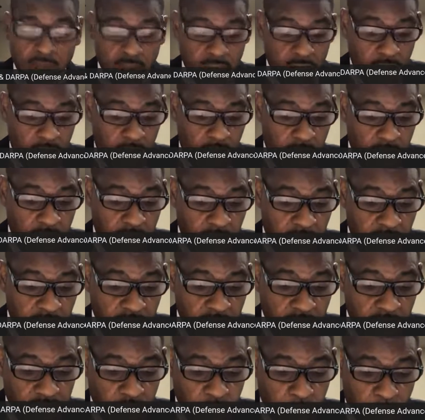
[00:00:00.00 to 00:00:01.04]
the
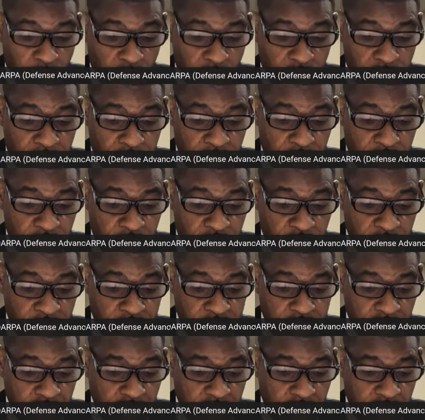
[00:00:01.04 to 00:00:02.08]
ages 12 through
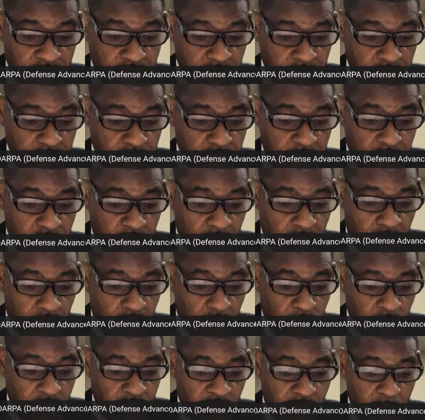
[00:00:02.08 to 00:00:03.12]
15
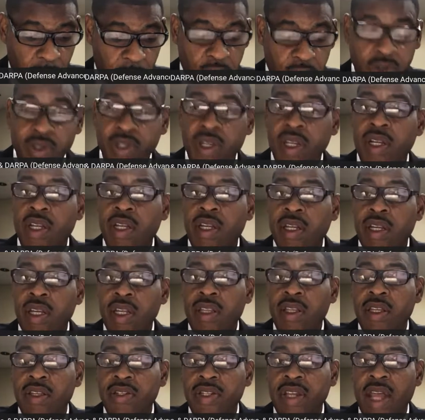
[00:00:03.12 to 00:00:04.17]
were not presented
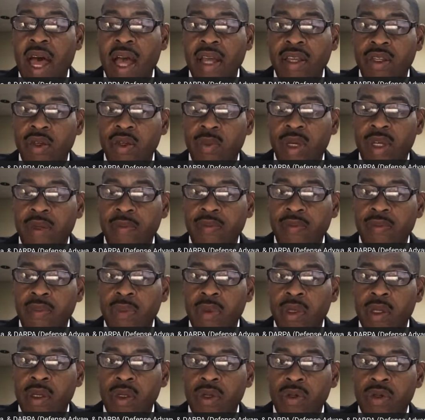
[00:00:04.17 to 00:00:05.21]
in this document.
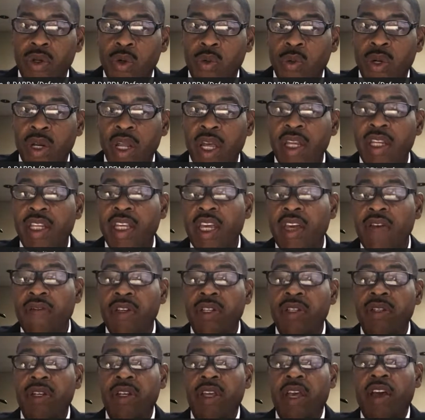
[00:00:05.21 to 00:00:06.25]
So when they gave
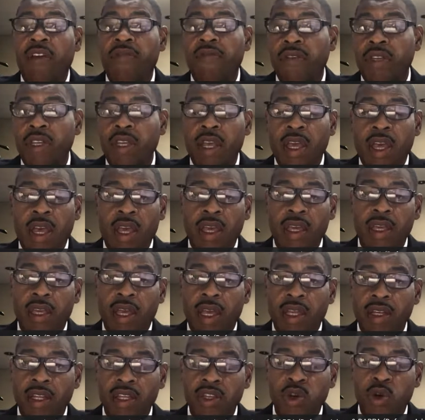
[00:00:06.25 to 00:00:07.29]
it to the FDA
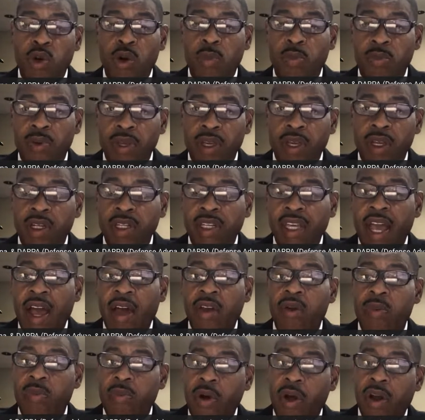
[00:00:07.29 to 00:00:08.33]
and the European
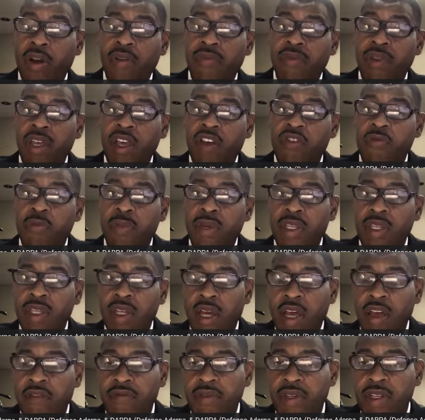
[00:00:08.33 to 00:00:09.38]
counterpart of the
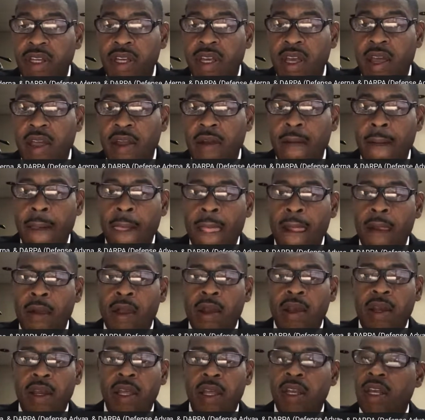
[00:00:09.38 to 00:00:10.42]
FDA,
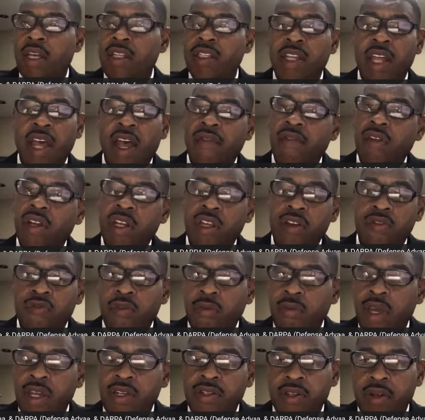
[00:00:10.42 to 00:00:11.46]
it doesn't have any
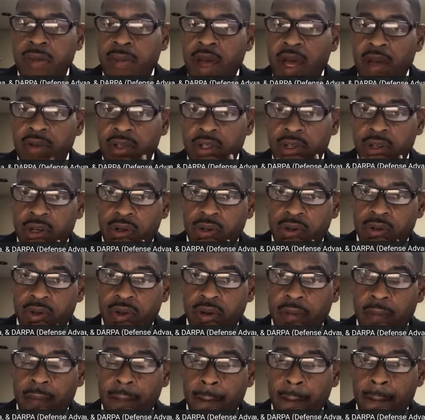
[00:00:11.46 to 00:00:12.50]
information about children.
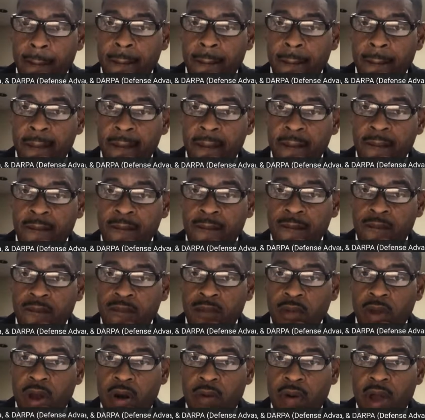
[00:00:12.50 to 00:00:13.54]

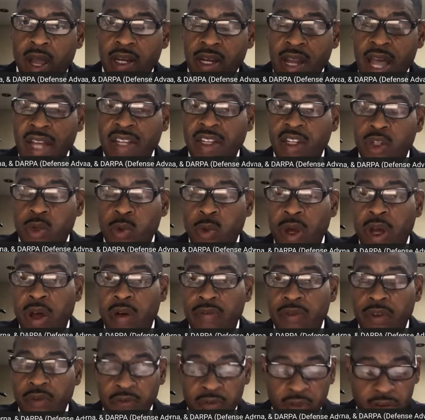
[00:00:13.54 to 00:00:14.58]
All right, not the
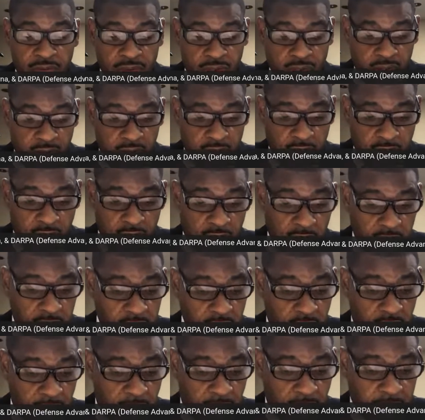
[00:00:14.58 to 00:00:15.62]
12 to 15 age.
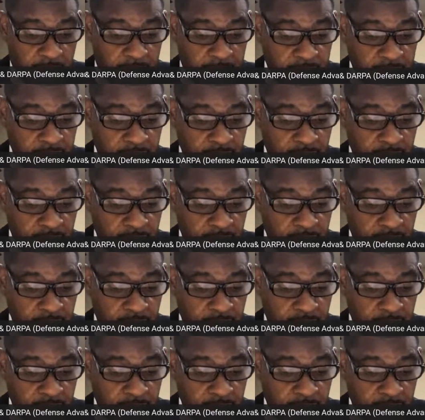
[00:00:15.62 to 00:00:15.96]
All right.